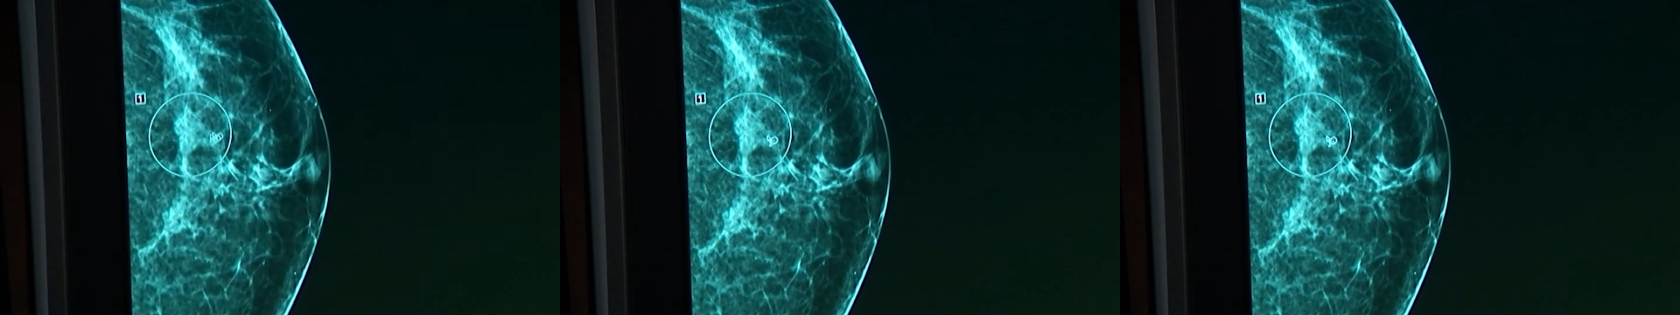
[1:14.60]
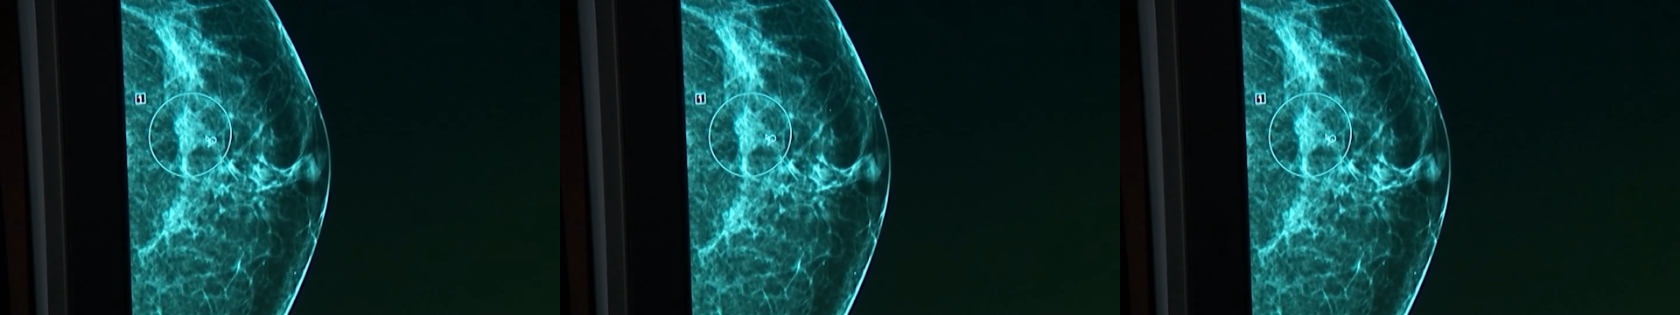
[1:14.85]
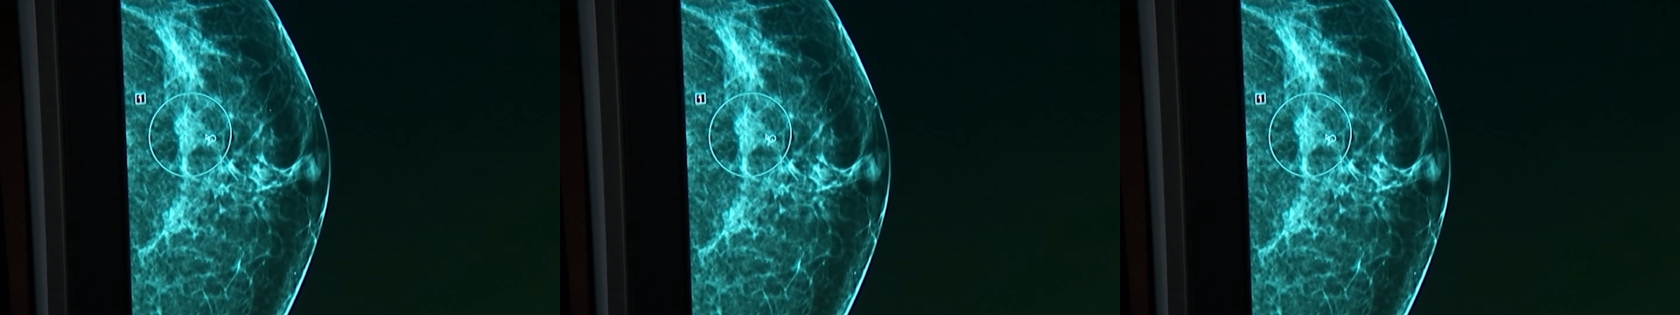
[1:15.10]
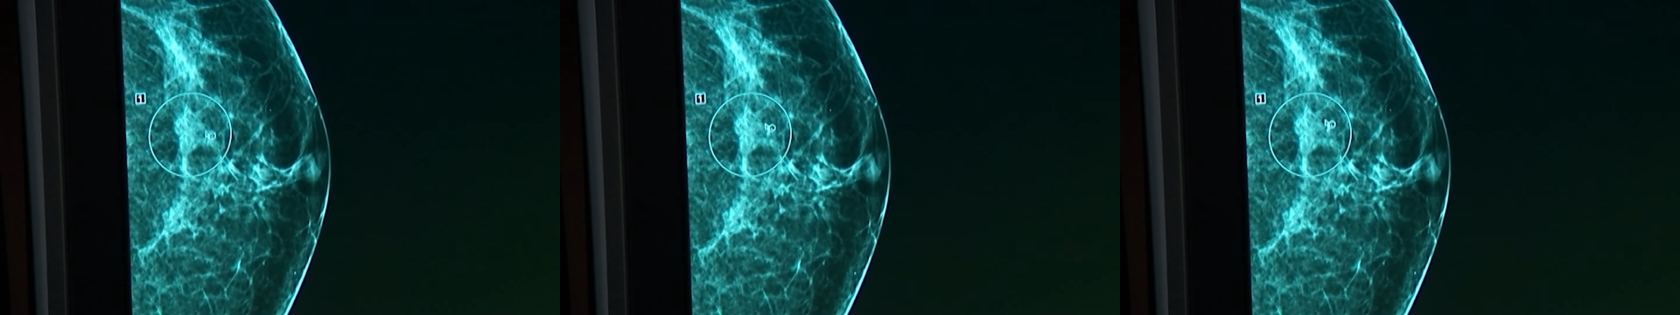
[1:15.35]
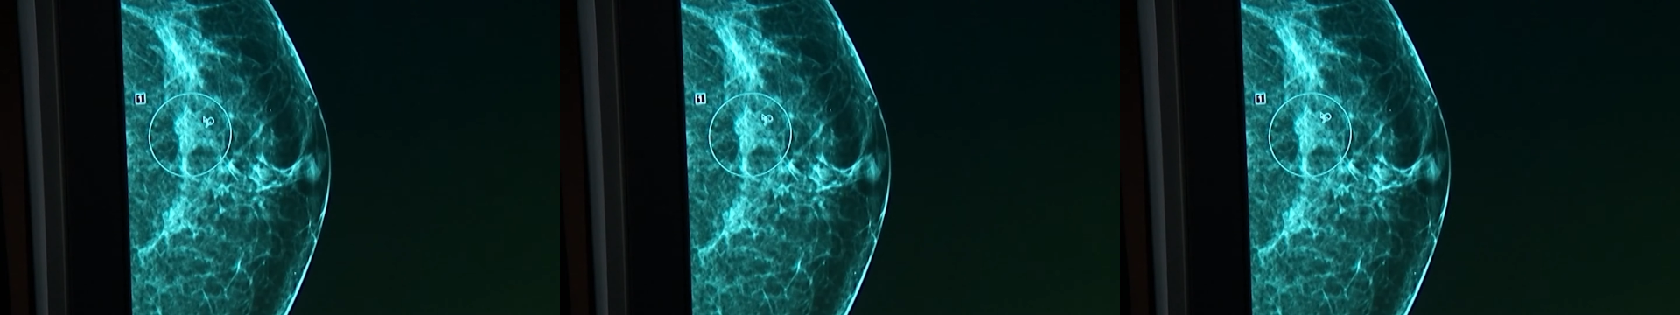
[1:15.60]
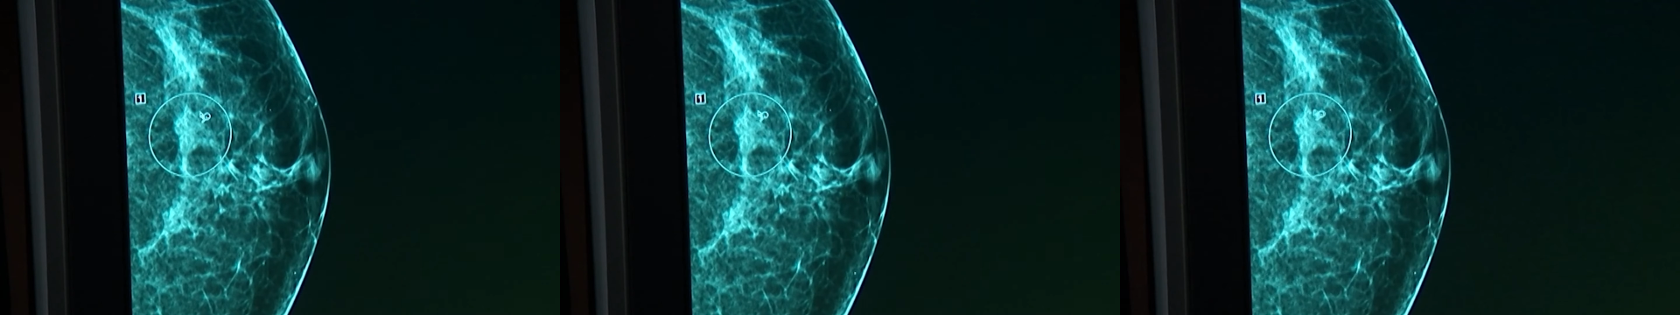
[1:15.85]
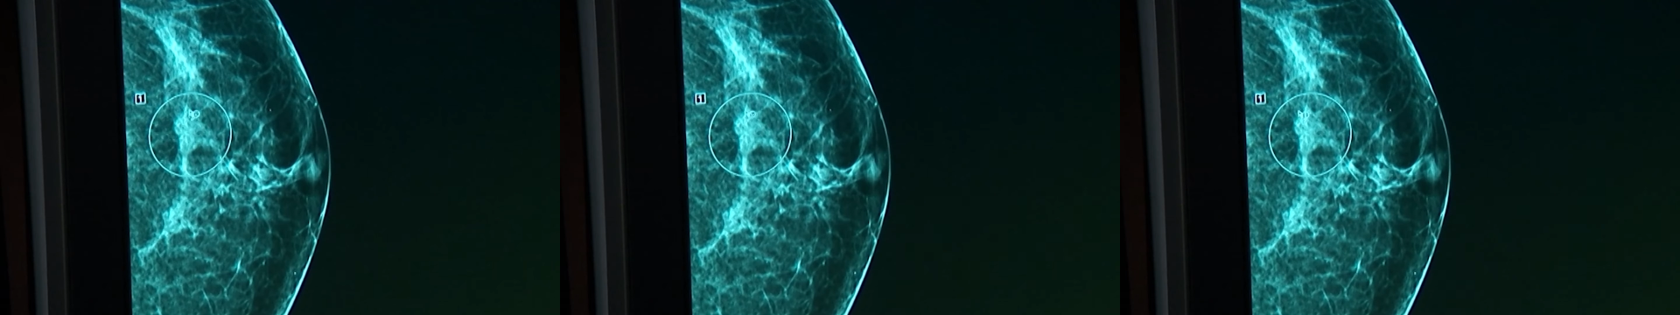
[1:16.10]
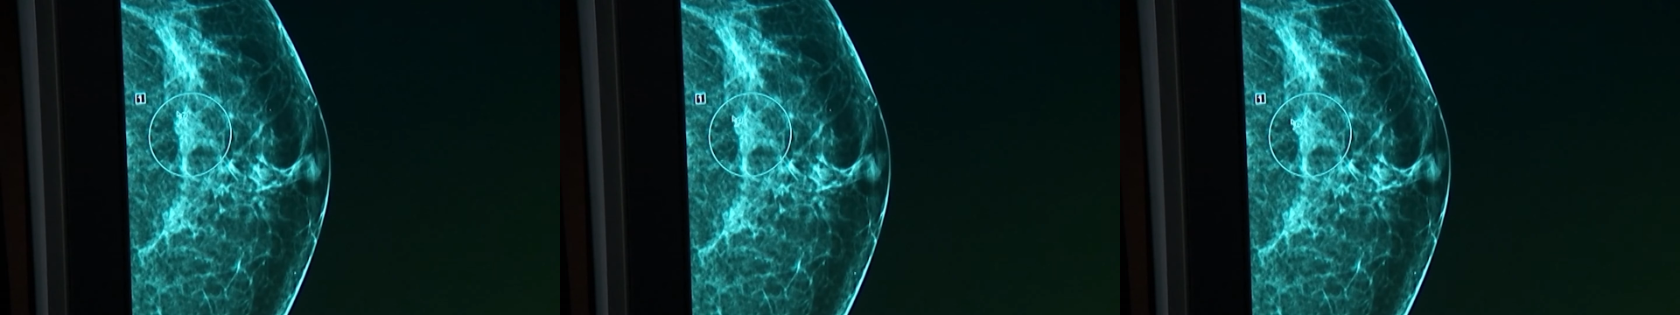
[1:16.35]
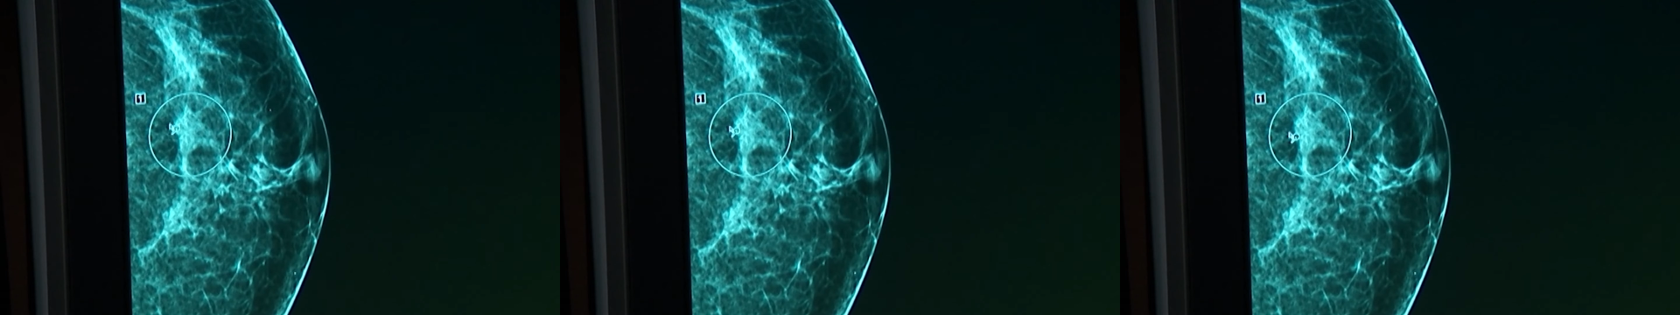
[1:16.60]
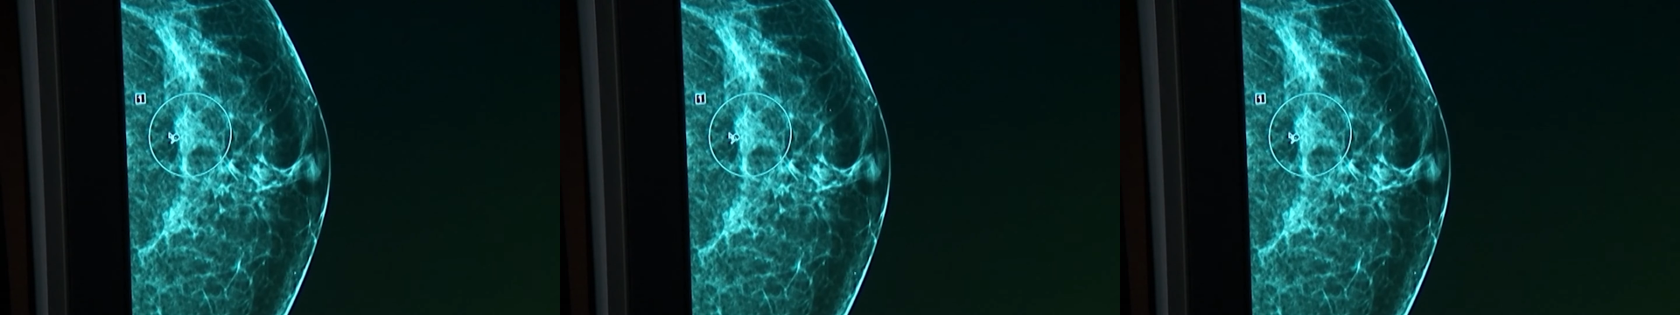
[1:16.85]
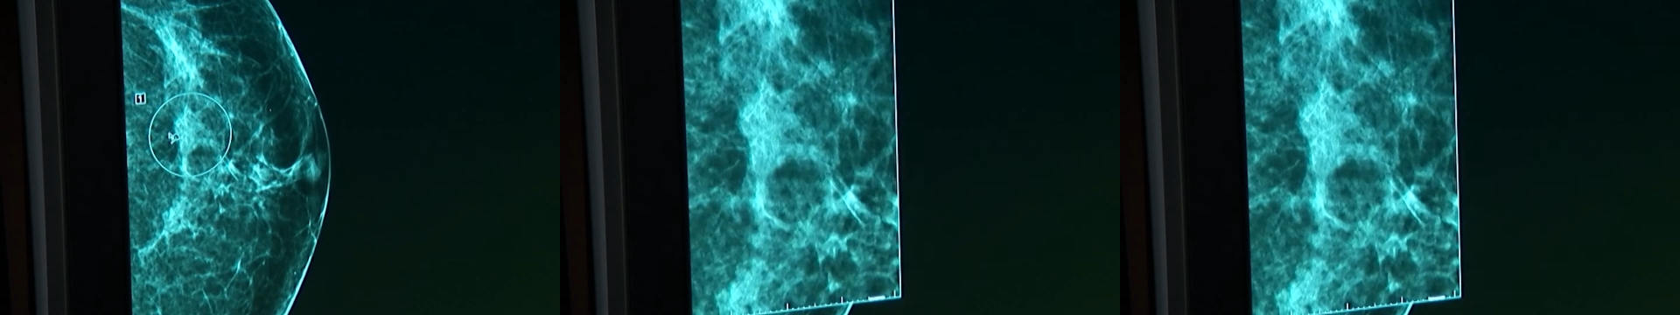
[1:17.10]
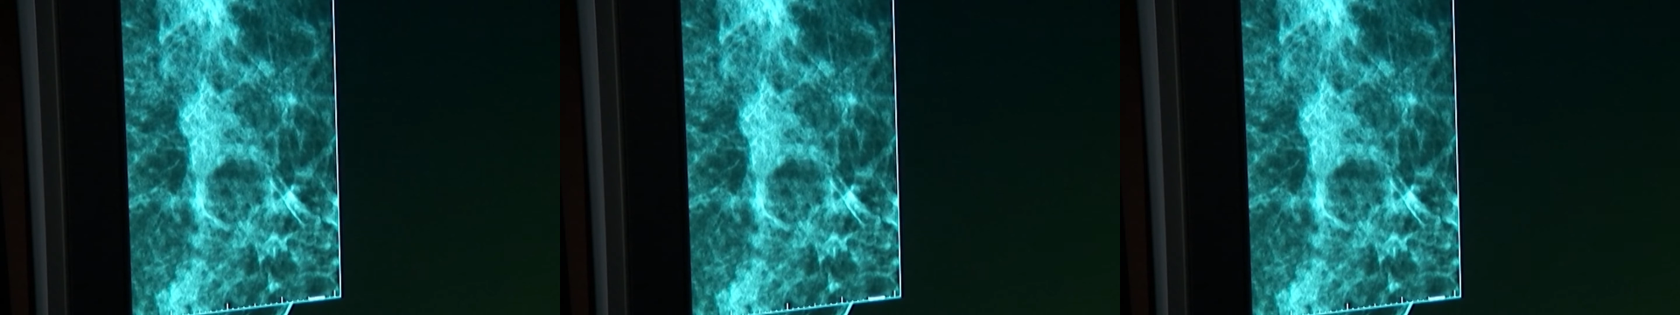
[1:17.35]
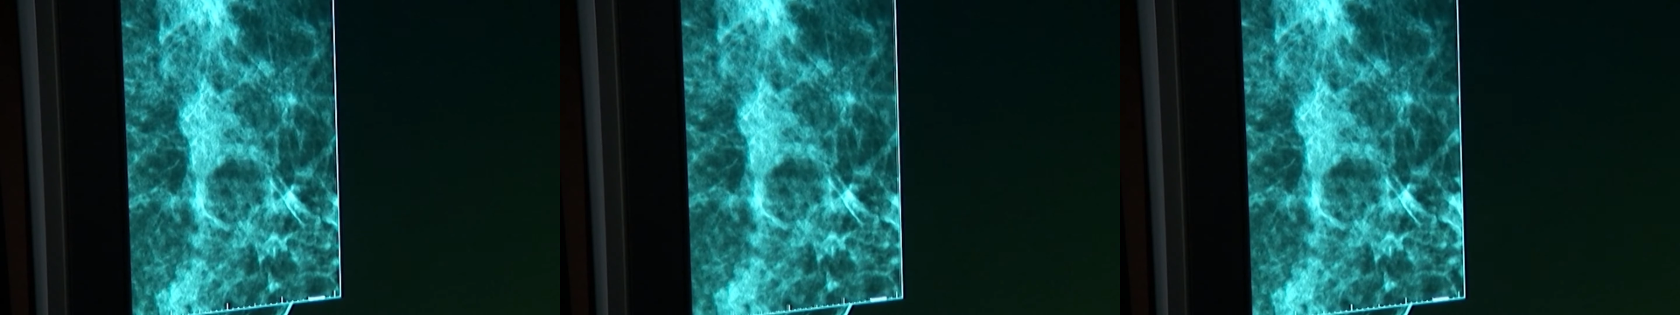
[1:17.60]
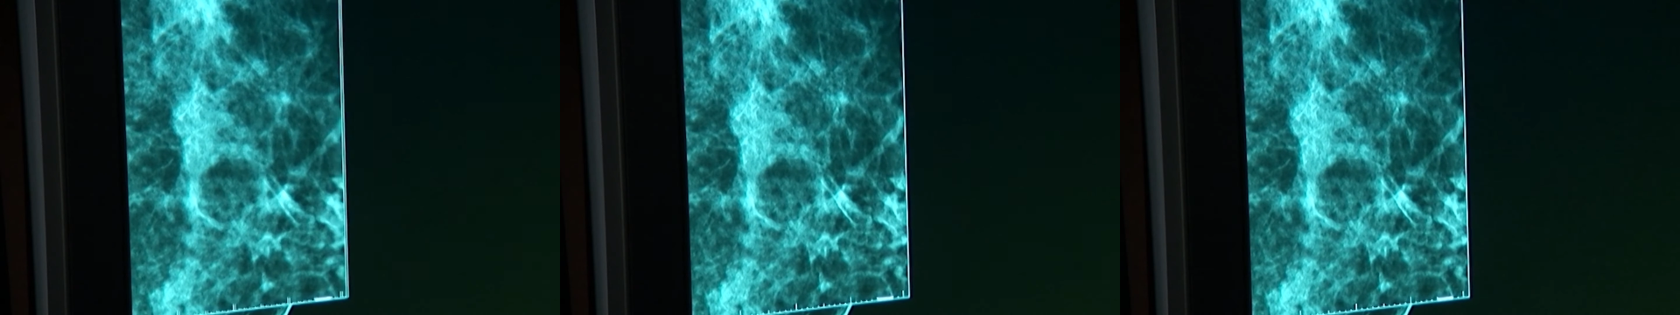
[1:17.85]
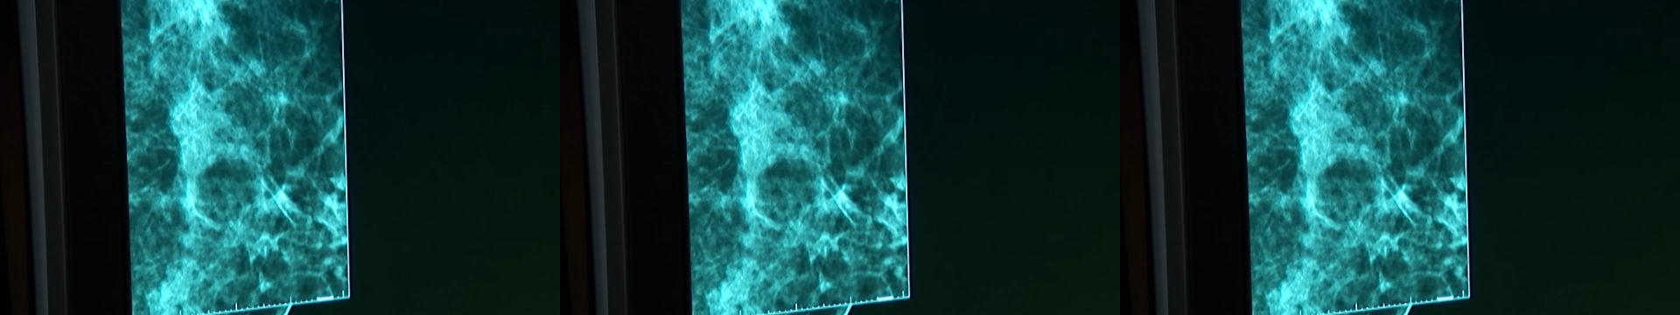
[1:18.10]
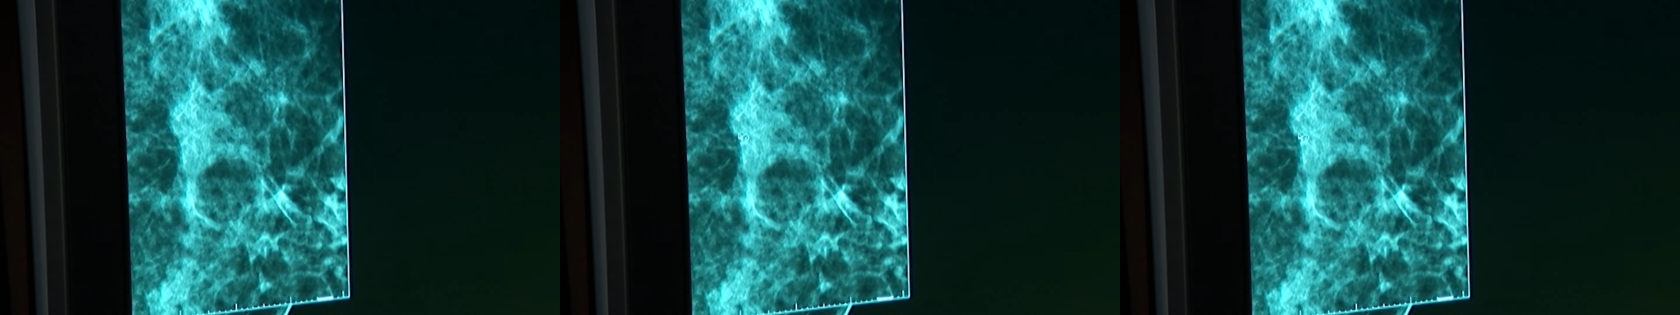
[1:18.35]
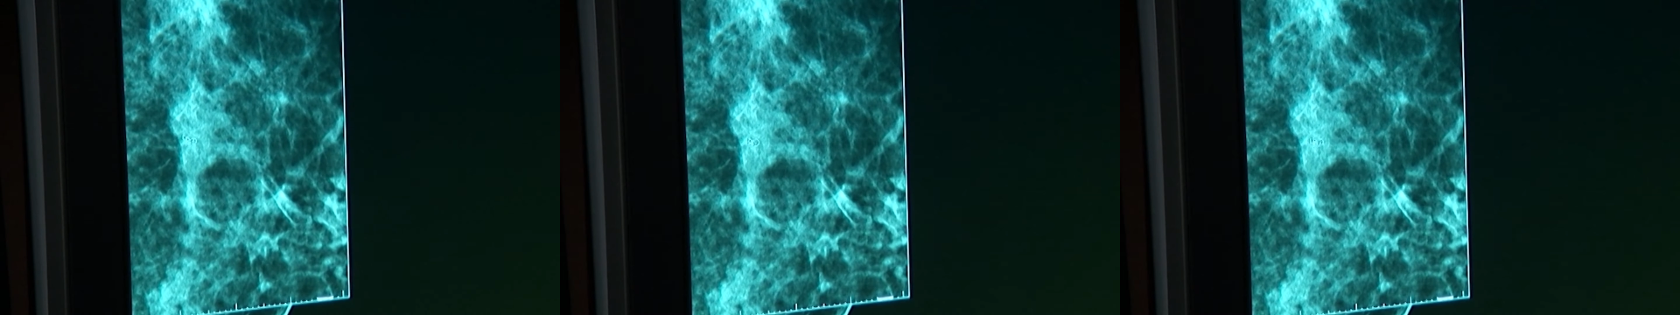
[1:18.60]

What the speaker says: No face is visible, so there are no lips to read.